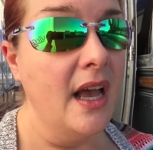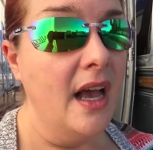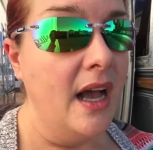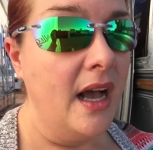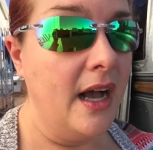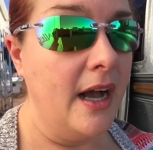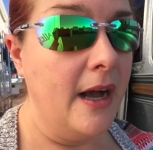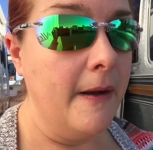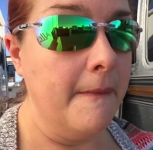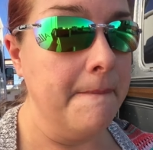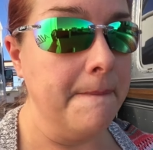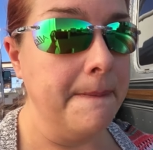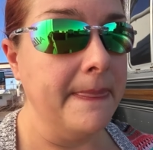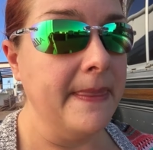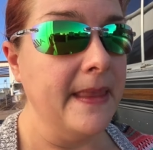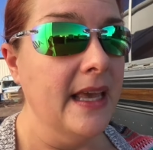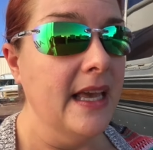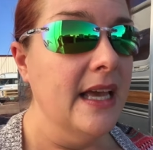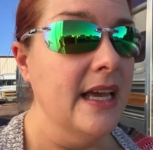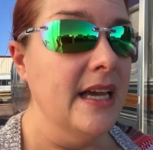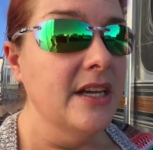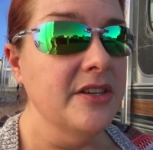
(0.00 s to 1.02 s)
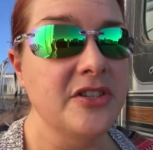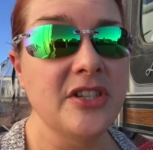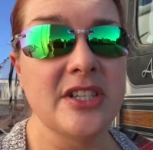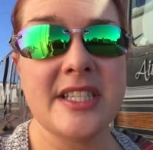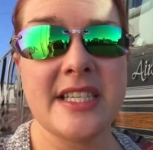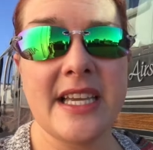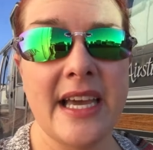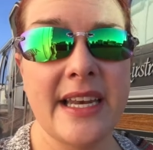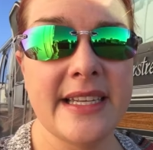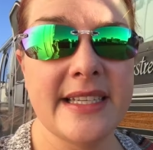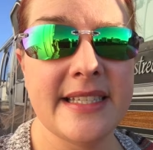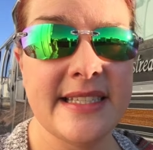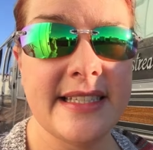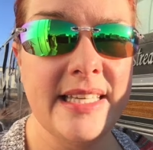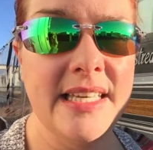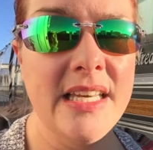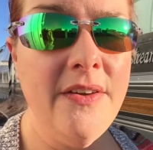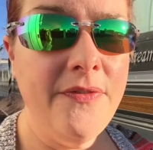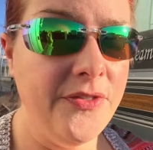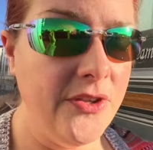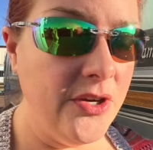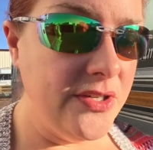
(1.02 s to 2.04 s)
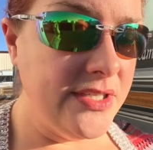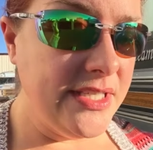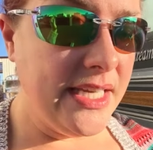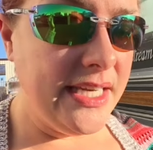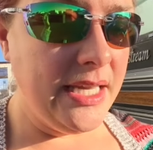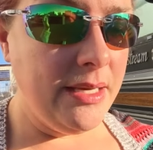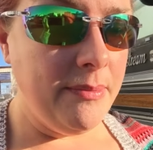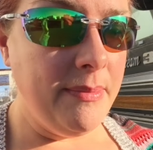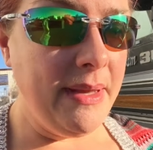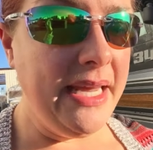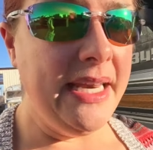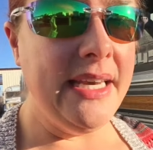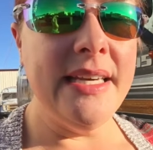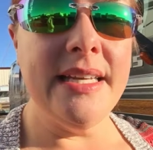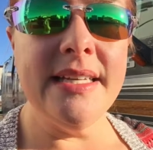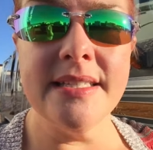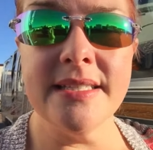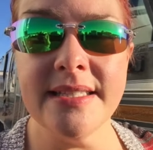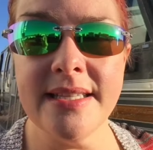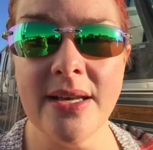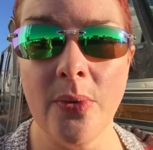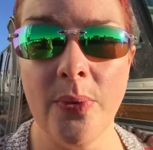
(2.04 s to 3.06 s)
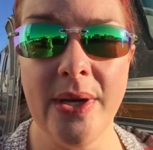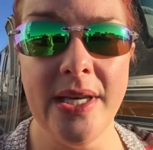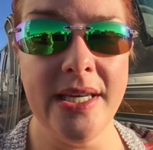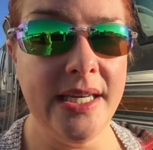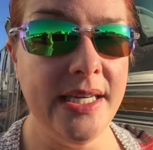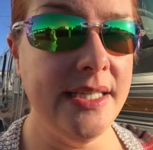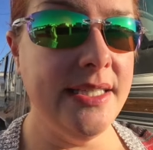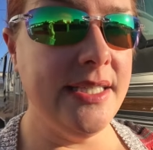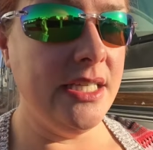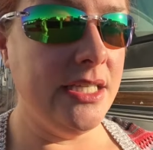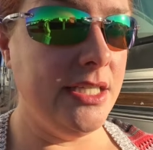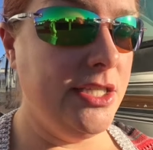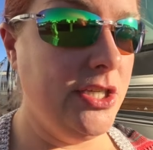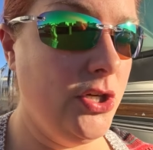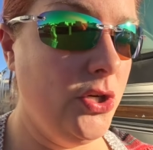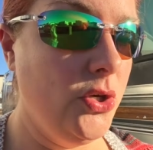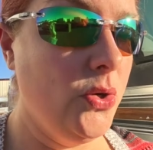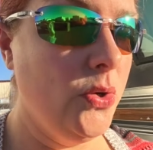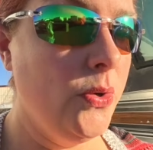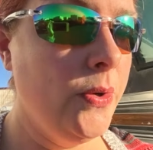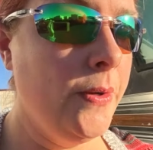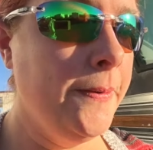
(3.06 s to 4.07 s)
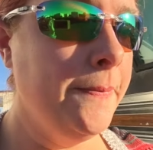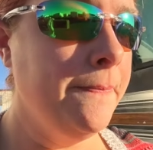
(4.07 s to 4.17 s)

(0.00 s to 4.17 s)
um, and just kind of see if there's any maintenance that we need to do.